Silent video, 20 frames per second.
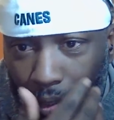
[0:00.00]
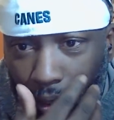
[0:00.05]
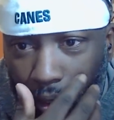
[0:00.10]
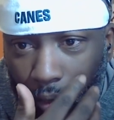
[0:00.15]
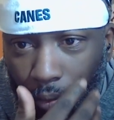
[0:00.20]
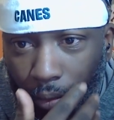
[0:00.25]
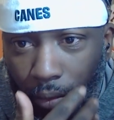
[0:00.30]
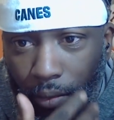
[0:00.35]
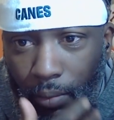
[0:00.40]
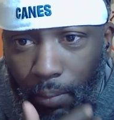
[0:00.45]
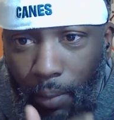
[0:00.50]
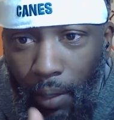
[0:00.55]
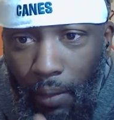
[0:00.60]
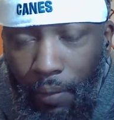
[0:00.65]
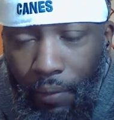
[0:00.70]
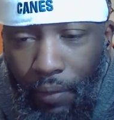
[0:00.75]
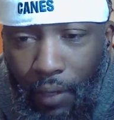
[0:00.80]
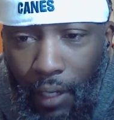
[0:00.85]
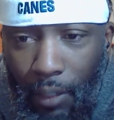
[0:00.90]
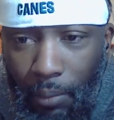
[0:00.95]
good with
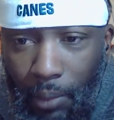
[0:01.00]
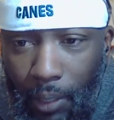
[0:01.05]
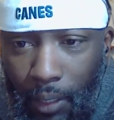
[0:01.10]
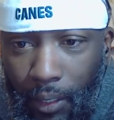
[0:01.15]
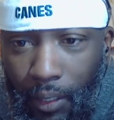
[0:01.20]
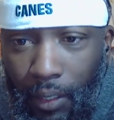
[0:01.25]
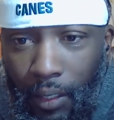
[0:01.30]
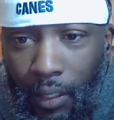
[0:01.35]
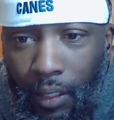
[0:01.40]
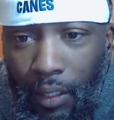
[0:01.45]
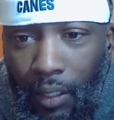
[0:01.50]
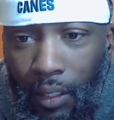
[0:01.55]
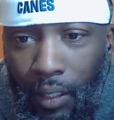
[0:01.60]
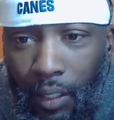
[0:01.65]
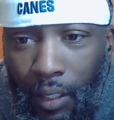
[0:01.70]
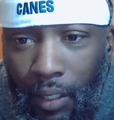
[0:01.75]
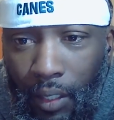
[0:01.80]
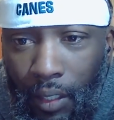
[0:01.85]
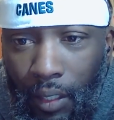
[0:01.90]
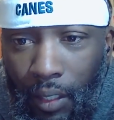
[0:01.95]
my family?
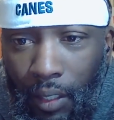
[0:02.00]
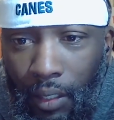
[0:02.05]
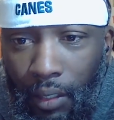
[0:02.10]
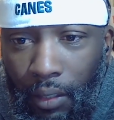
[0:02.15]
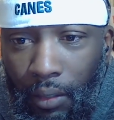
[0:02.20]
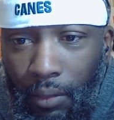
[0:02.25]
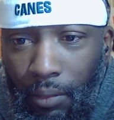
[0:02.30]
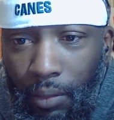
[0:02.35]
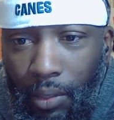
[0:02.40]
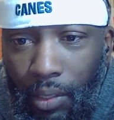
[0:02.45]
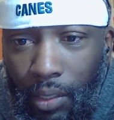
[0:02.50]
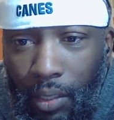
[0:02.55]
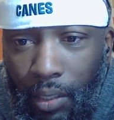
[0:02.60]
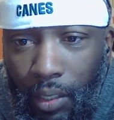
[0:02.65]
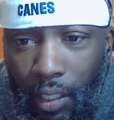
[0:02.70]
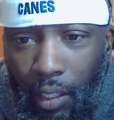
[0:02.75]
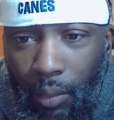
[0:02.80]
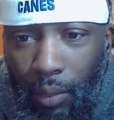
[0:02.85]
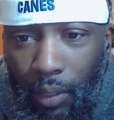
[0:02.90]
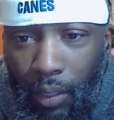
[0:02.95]
What's
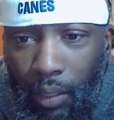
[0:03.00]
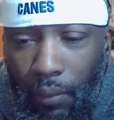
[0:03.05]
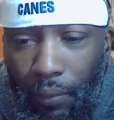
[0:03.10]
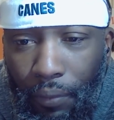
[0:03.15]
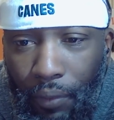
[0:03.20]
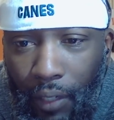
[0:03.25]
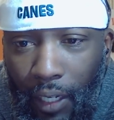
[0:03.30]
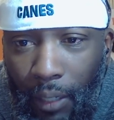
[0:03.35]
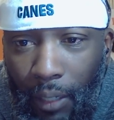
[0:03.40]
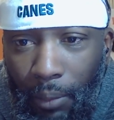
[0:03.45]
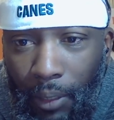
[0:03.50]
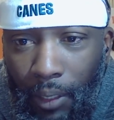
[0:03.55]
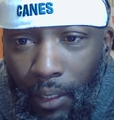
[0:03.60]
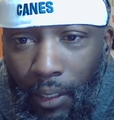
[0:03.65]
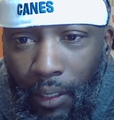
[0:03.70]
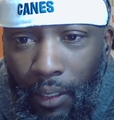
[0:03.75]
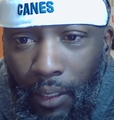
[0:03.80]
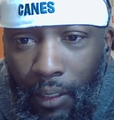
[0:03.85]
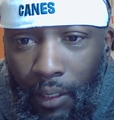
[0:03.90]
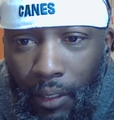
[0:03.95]
good with the family?